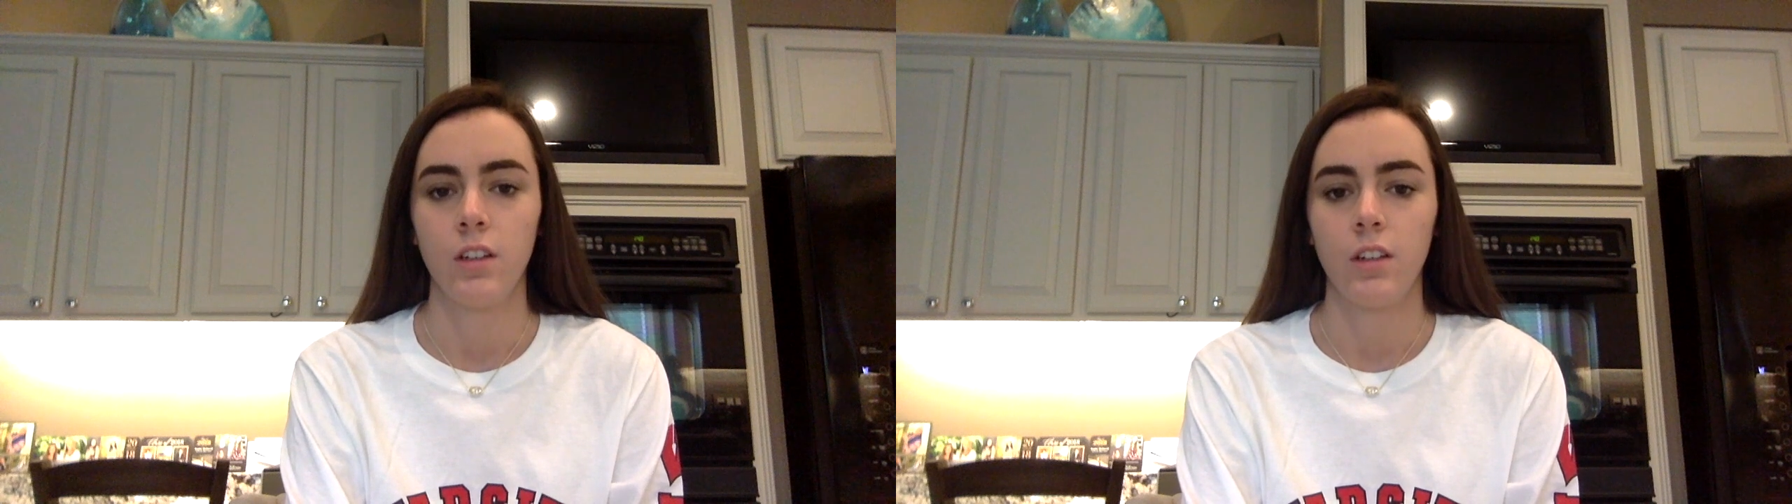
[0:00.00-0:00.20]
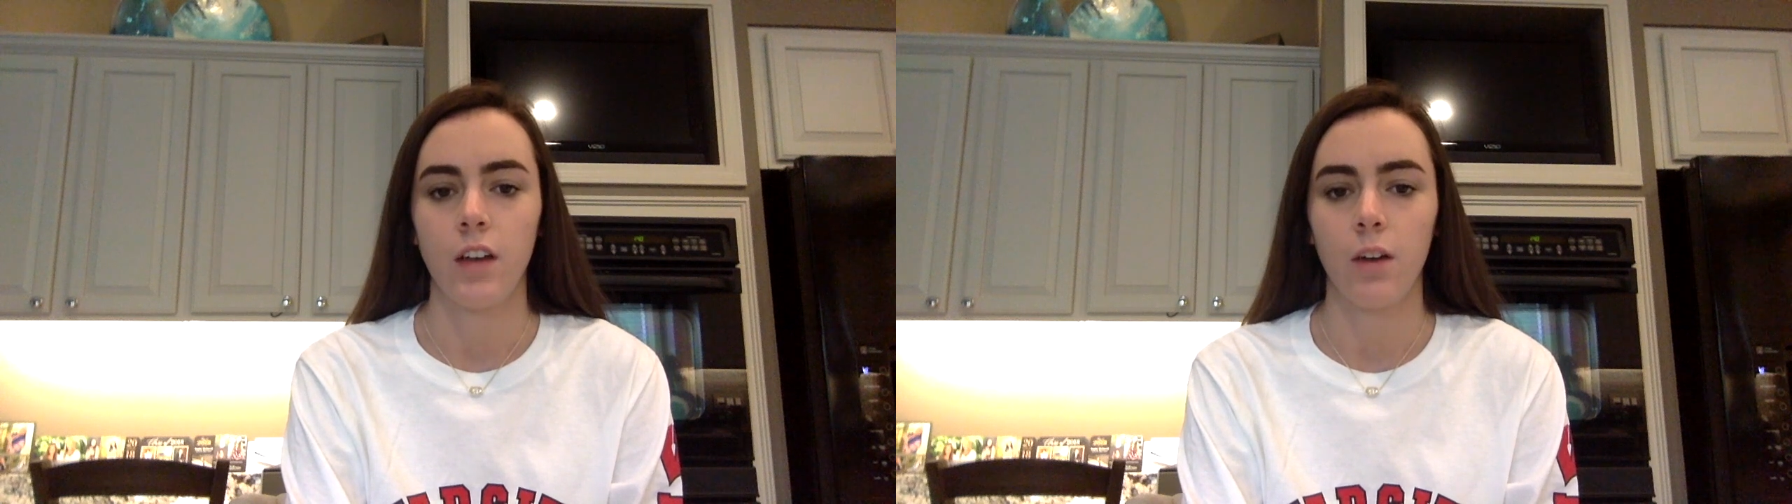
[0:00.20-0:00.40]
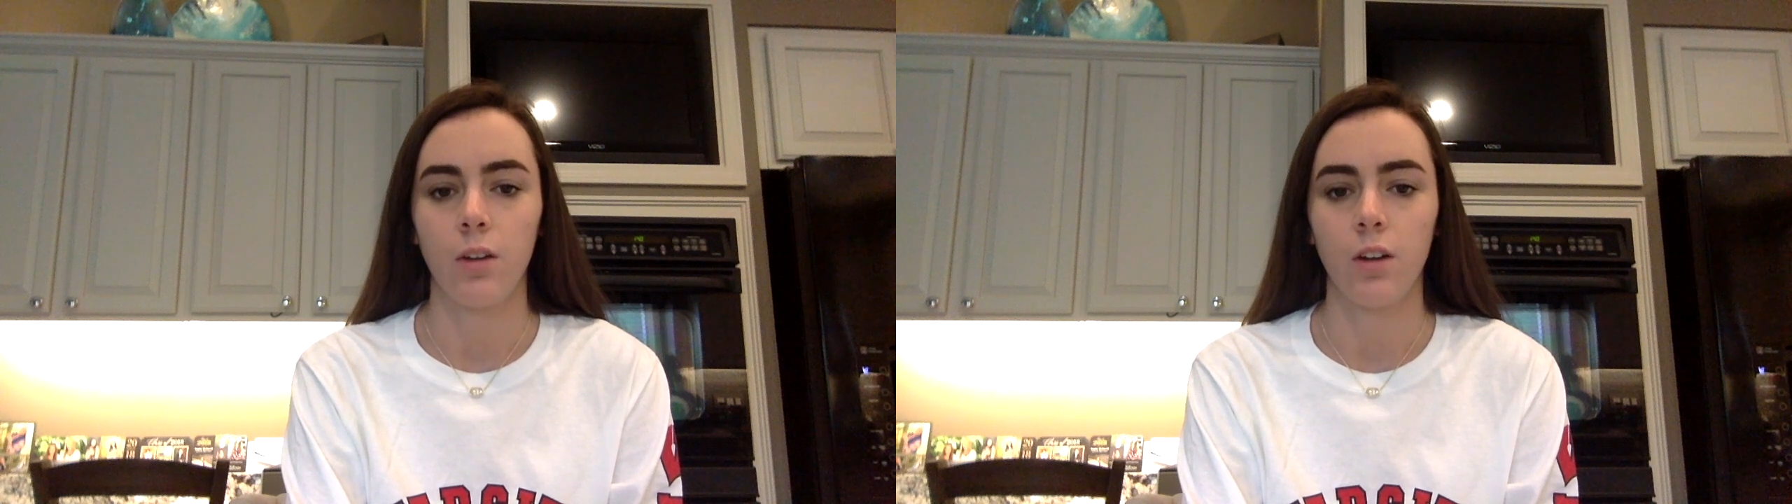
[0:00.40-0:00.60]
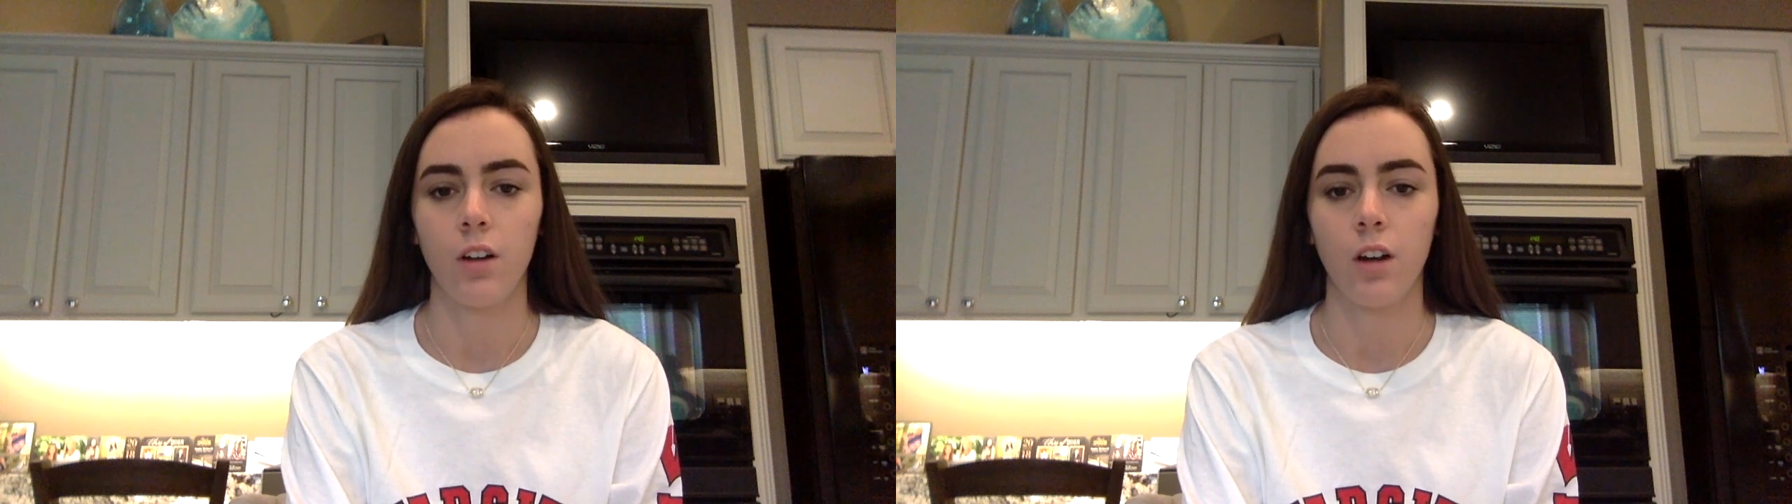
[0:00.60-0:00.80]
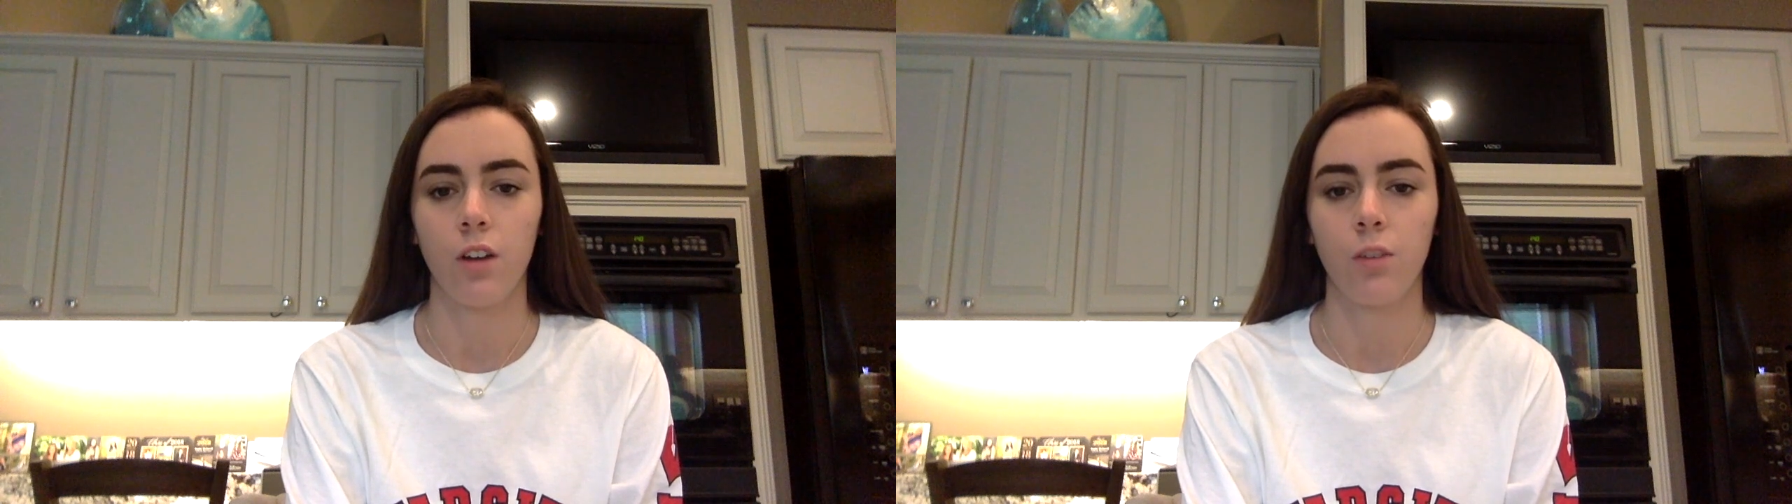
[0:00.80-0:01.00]
Now,
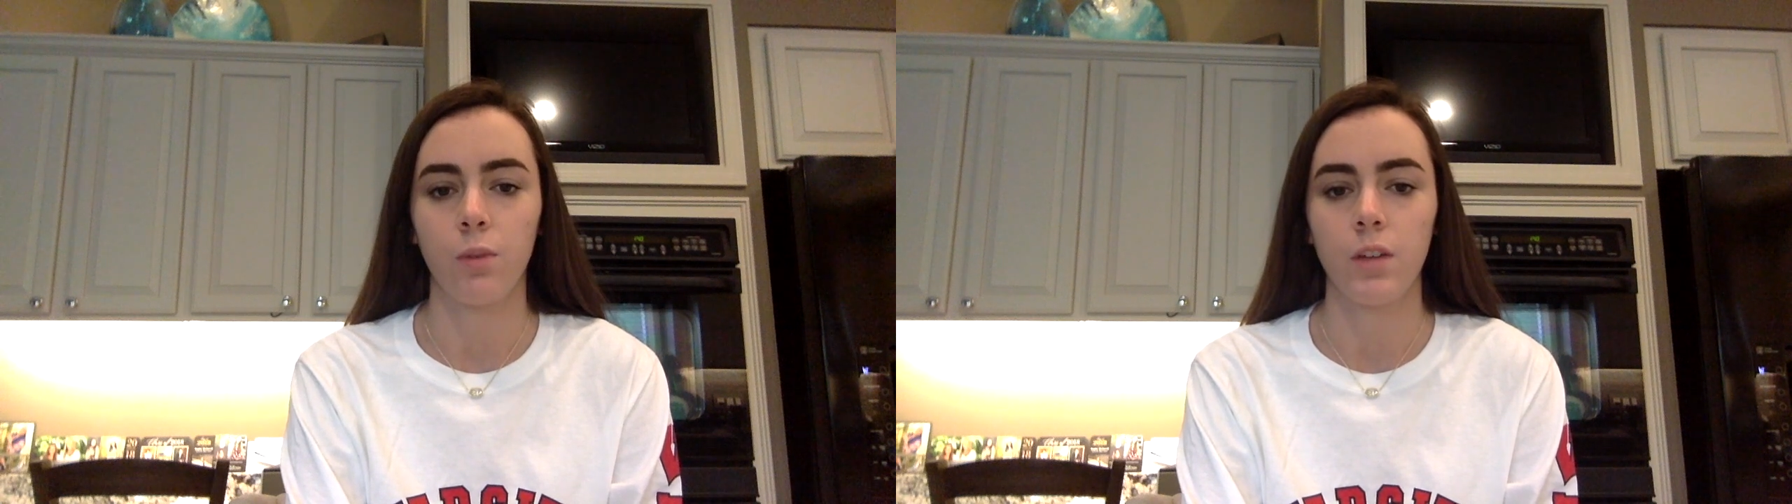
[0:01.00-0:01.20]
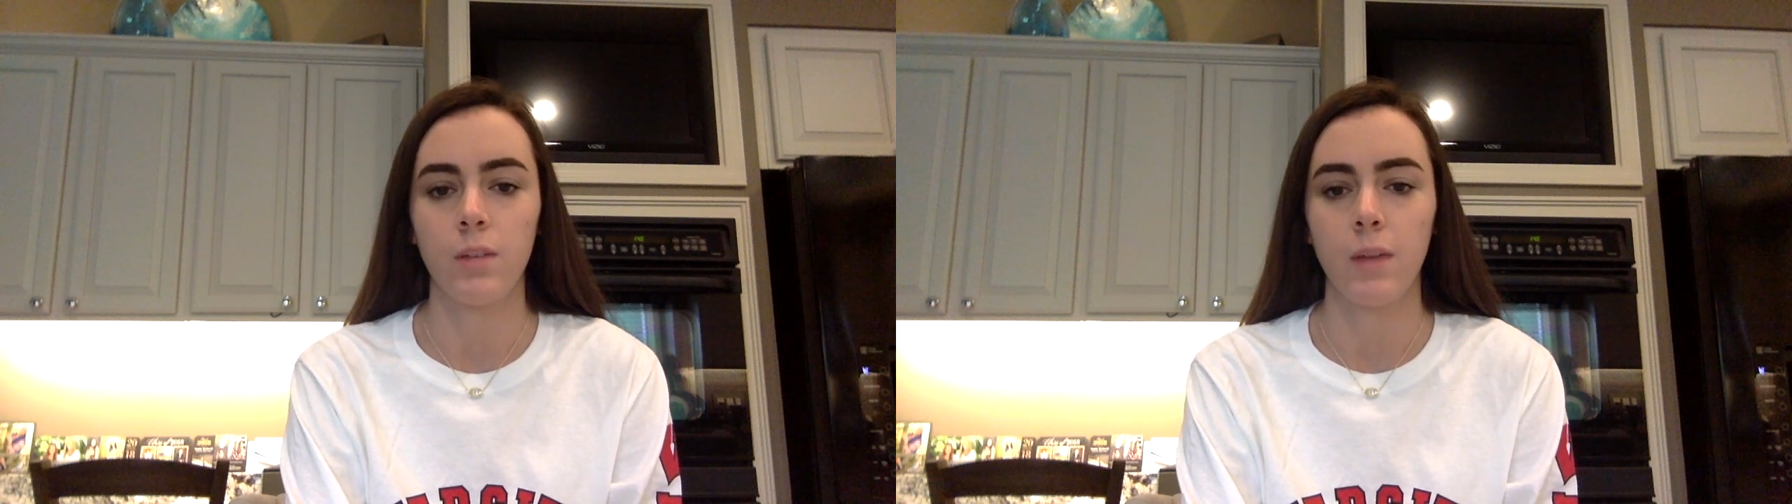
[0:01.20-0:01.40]
there are three